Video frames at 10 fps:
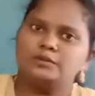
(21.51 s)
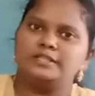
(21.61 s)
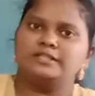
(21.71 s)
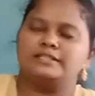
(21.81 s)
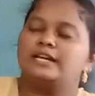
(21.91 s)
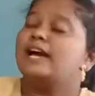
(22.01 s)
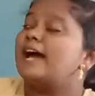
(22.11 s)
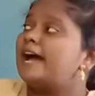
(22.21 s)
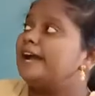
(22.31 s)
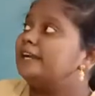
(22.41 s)
We learn,
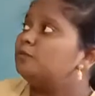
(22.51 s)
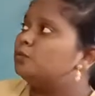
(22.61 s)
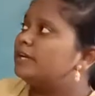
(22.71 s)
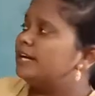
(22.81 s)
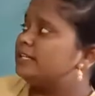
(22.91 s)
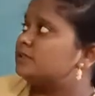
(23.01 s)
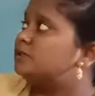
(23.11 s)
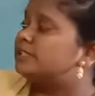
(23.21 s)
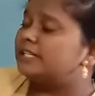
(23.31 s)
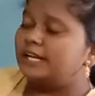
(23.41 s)
and we have to
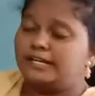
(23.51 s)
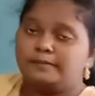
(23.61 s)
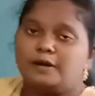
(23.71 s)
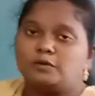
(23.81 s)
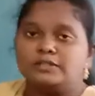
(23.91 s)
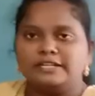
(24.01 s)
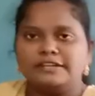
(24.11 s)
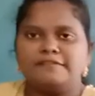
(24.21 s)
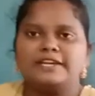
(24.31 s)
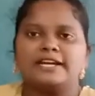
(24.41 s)
learn about
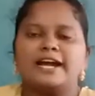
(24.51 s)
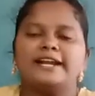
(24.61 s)
living